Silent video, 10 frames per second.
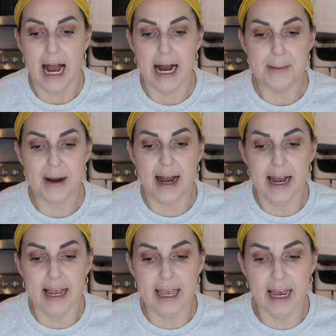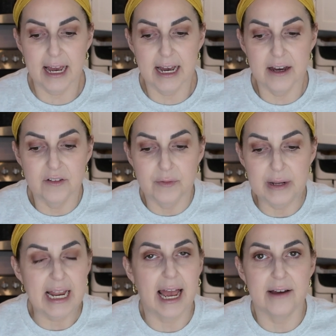I have
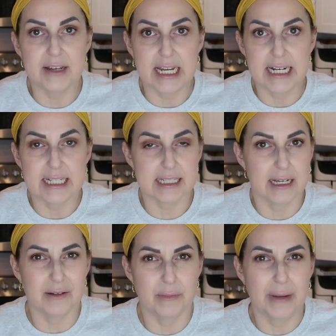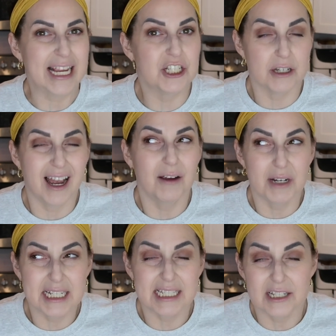been having some major, I
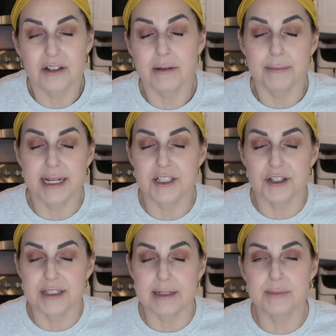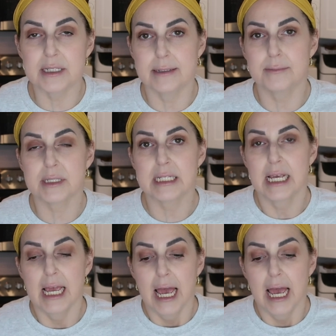would consider them major symptoms